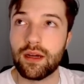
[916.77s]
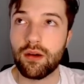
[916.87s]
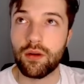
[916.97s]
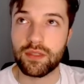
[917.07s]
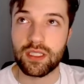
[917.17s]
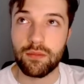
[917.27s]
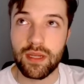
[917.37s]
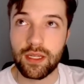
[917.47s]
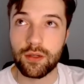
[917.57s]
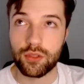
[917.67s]
Obviously,
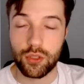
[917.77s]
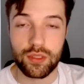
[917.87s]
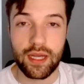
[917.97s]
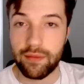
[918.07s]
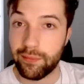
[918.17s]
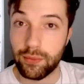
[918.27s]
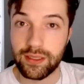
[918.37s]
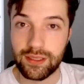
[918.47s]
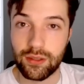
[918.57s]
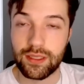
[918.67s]
DeMeco is used to having a
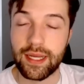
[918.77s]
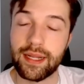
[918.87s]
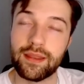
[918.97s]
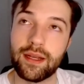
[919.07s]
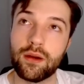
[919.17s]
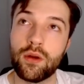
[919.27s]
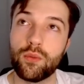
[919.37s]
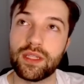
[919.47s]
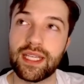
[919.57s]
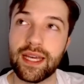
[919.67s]
really solid tight end there
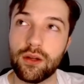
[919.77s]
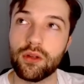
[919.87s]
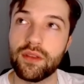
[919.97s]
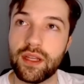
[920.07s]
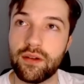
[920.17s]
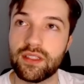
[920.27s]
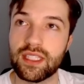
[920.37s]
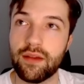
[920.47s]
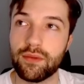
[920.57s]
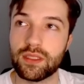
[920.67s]
with Kittle there in
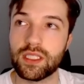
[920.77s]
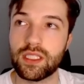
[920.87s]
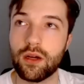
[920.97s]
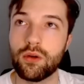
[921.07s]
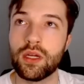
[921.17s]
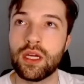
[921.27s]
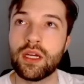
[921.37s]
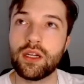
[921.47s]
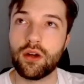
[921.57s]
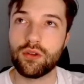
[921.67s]
San Francisco.
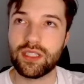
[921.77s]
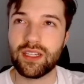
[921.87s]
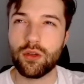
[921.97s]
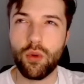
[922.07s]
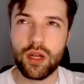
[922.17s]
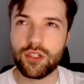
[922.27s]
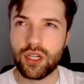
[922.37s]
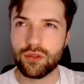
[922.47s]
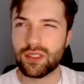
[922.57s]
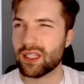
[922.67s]
Cardinals getting DeJuan
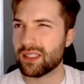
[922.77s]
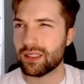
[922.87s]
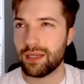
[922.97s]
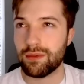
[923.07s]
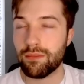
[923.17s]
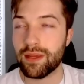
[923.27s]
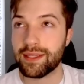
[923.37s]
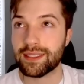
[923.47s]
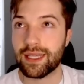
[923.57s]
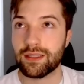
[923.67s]
Jones. It doesn't seem to
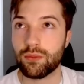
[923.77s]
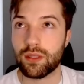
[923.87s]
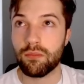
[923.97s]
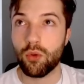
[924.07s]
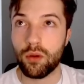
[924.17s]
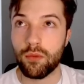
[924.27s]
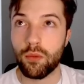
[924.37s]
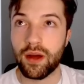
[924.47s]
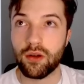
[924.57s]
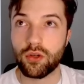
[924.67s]
make sense with a more
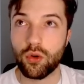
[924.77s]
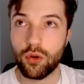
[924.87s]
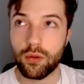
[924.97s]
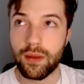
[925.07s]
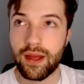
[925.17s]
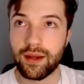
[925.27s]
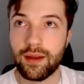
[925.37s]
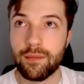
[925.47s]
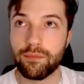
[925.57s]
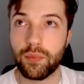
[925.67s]
mobile quarterback,
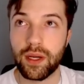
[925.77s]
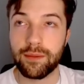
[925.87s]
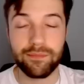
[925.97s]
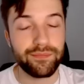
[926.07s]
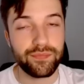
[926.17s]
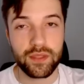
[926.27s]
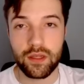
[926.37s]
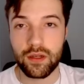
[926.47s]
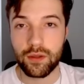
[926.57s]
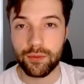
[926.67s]
but,
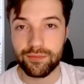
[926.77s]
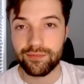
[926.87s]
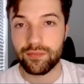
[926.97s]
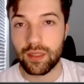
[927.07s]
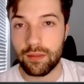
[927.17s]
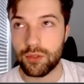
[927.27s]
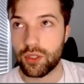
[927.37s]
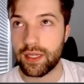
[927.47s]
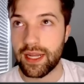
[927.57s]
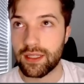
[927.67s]
you know, I'm
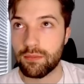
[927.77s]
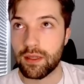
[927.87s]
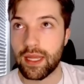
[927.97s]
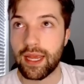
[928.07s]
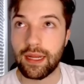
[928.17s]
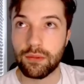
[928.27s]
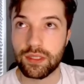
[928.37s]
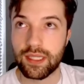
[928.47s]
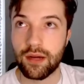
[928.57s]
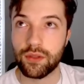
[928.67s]
sure Gannon's been hanging out with
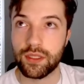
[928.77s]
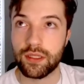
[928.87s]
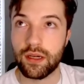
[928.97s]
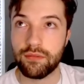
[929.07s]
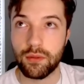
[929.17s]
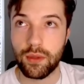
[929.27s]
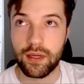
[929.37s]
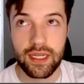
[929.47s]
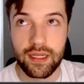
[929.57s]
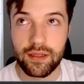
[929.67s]
Stoutland enough to where
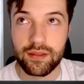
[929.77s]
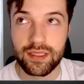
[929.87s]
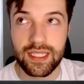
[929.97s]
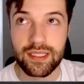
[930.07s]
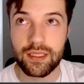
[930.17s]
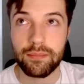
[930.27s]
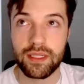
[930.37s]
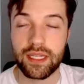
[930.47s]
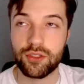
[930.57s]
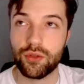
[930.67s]
he sees the
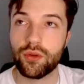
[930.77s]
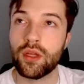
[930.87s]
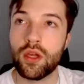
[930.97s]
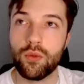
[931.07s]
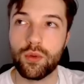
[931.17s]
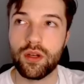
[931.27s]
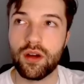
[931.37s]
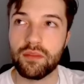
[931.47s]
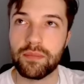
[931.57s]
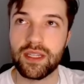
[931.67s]
potential. Would
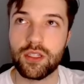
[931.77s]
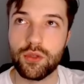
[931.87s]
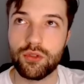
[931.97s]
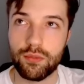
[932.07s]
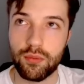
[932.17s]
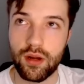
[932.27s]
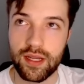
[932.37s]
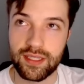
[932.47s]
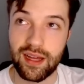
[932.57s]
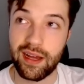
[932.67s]
not be too
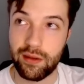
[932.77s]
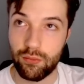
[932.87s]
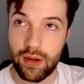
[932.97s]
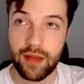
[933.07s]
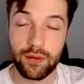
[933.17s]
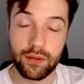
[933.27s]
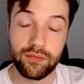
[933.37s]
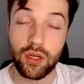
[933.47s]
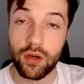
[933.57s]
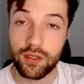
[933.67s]
surprised. I'd rather
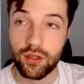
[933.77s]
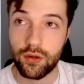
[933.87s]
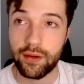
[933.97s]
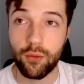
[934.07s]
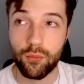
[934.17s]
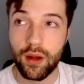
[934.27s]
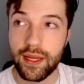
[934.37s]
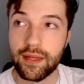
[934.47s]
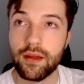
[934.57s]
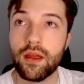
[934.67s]
have gone Darnell
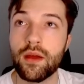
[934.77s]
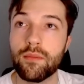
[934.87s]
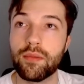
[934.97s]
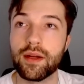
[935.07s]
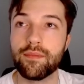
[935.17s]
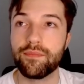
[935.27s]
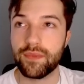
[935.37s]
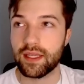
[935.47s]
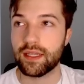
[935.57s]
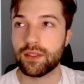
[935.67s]
Wright, but
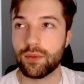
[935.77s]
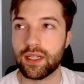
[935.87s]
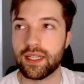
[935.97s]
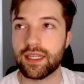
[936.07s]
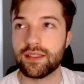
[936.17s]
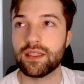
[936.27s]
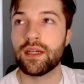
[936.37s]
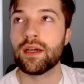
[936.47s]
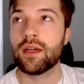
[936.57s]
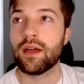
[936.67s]
it is what it is.
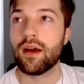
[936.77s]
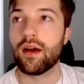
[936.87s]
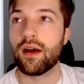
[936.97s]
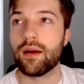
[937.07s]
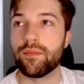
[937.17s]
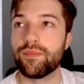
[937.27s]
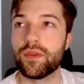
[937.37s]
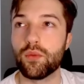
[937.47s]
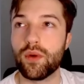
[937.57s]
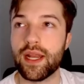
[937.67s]
Uh,
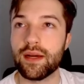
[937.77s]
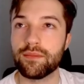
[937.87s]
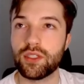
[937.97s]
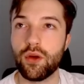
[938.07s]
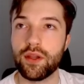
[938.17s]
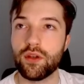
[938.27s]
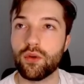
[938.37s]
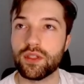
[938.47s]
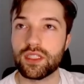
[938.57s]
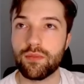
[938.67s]
the Rams going
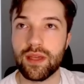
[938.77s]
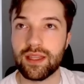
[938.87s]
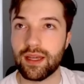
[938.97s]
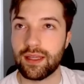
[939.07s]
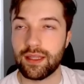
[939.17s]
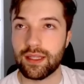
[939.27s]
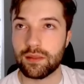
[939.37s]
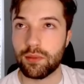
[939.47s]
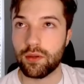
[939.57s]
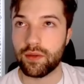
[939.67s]
Nolan Smith. I think
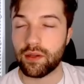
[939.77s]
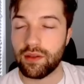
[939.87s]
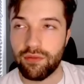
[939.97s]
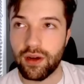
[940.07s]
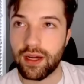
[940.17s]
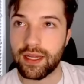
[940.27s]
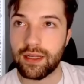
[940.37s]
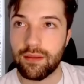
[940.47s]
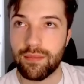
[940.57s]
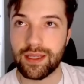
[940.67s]
that's perfectly
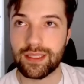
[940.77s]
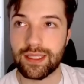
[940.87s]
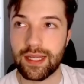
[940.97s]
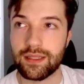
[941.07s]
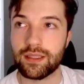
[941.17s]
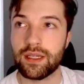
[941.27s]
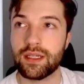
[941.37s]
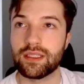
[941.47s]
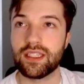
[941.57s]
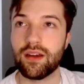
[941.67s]
fine. Makes sense.
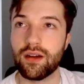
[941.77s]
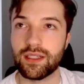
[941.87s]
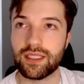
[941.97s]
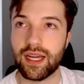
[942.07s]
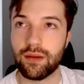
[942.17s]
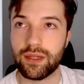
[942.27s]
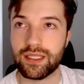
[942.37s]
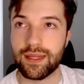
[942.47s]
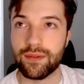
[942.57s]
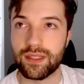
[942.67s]
Seahawks, Tyrique
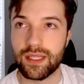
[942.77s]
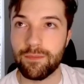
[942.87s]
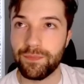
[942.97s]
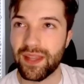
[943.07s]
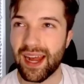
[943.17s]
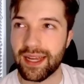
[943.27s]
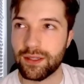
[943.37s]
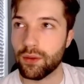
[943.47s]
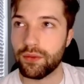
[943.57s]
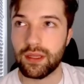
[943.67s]
Stevenson. I
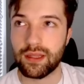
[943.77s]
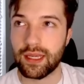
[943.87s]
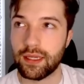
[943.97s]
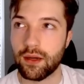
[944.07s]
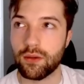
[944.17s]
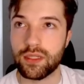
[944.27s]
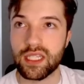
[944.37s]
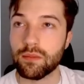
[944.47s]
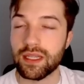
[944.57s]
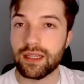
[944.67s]
don't think they go
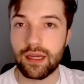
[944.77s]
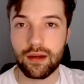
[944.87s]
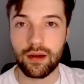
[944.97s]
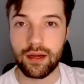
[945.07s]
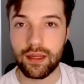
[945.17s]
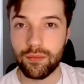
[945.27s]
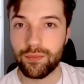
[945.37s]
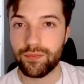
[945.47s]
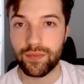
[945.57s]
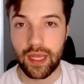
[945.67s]
D B that high.
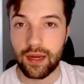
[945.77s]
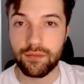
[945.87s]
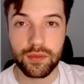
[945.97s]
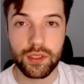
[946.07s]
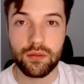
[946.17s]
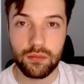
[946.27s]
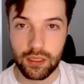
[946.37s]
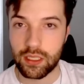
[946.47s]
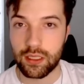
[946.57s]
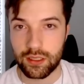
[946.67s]
They have
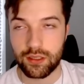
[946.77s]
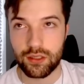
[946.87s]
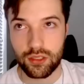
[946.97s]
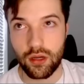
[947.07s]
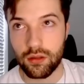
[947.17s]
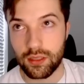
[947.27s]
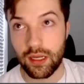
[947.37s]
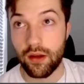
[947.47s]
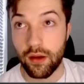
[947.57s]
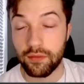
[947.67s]
uh,
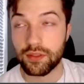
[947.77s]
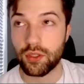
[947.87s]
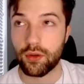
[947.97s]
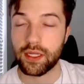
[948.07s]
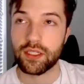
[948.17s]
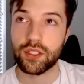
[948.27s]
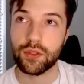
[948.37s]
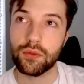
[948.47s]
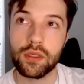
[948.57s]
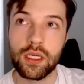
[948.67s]
solid enough starting
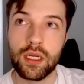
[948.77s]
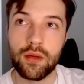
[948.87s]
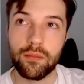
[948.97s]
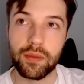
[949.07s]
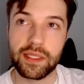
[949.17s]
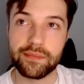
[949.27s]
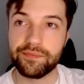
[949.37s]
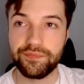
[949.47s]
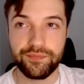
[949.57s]
two, but,